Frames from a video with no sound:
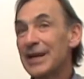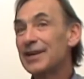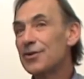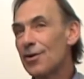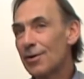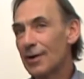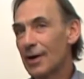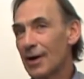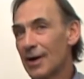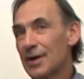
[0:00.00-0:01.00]
to ignore
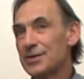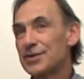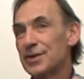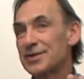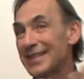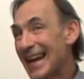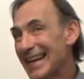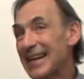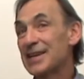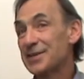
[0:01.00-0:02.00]
the
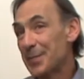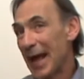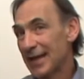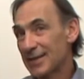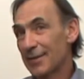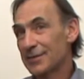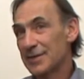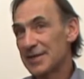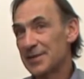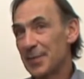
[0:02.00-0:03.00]
static aspect of the
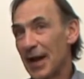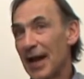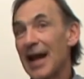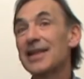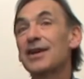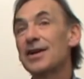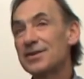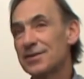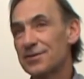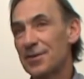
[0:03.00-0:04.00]
display and
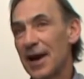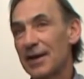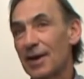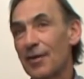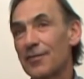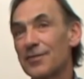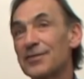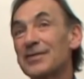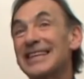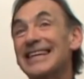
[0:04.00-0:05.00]
concentrate of
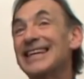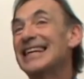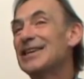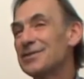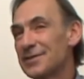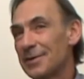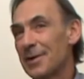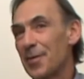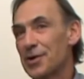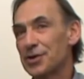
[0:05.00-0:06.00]
the
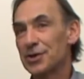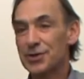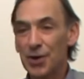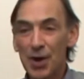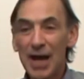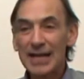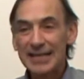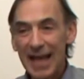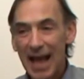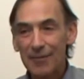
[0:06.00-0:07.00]
illusory motion. So
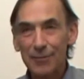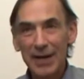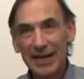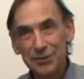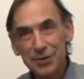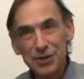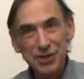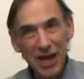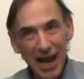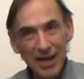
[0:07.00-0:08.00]
they have really to
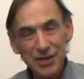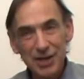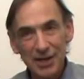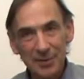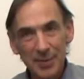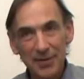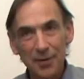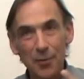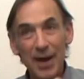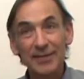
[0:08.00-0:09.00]
change a little bit
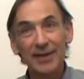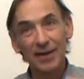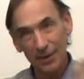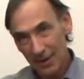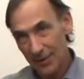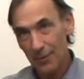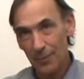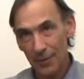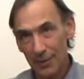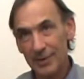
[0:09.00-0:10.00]
the way they look at the
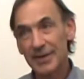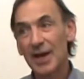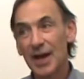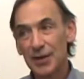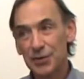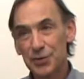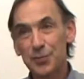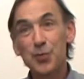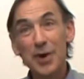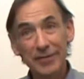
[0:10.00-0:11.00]
world to
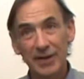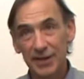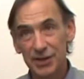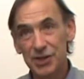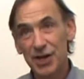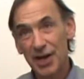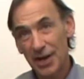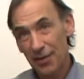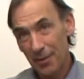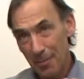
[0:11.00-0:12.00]
privilege
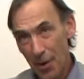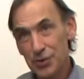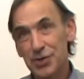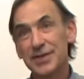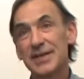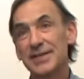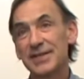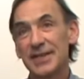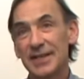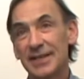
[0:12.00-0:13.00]
the motion they
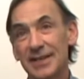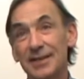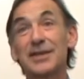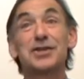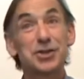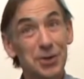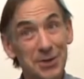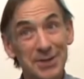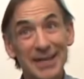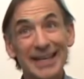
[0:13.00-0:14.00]
see, they
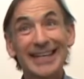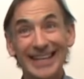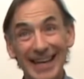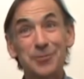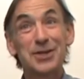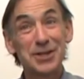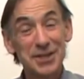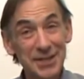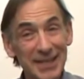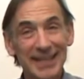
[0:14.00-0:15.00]
should see, and which
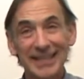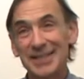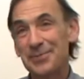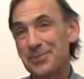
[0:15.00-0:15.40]
is needed.